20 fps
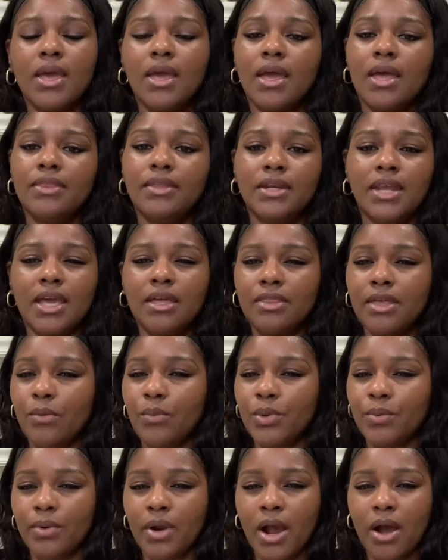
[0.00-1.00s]
And the day that
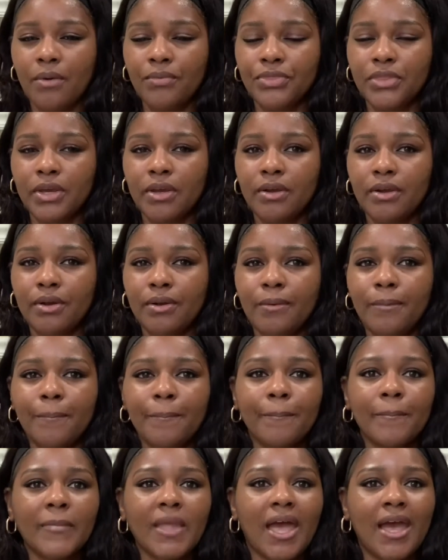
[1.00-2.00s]
we were out there,
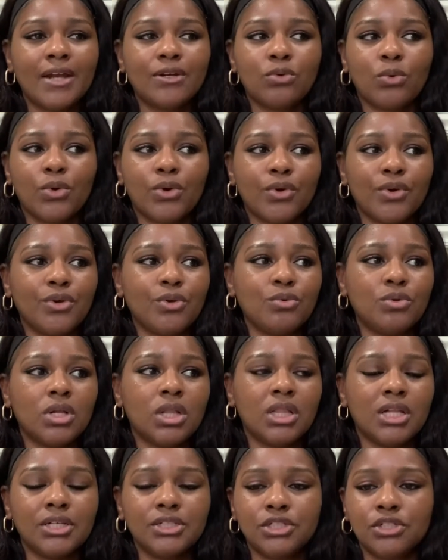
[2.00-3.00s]
I had to order a new
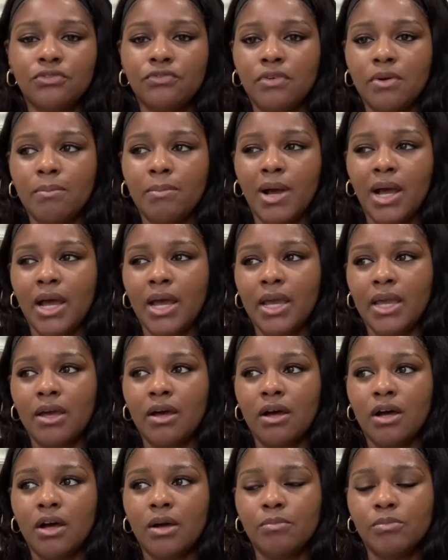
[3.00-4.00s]
clutch for my
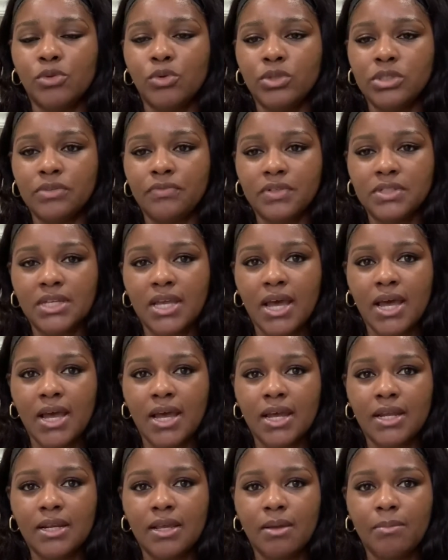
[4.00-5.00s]
Louis
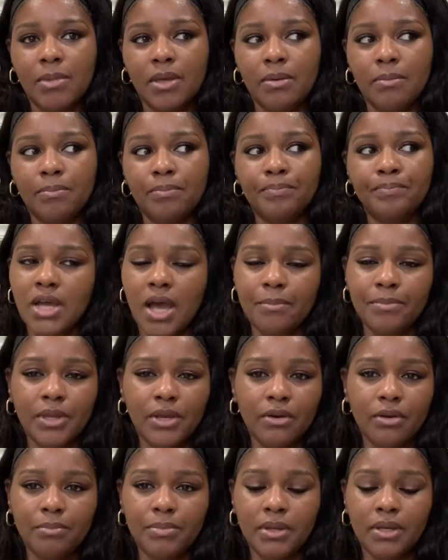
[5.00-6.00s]
Vuitton, and then I'm
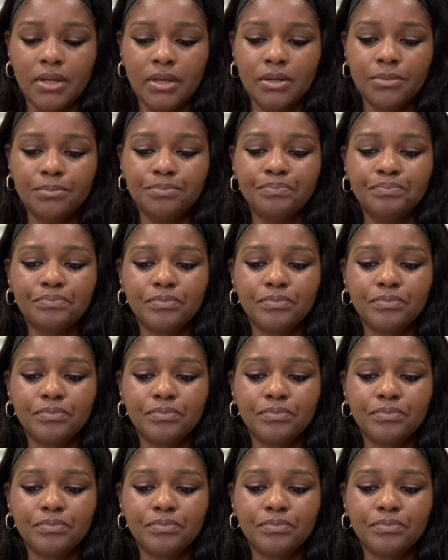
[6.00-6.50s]
Yarabine.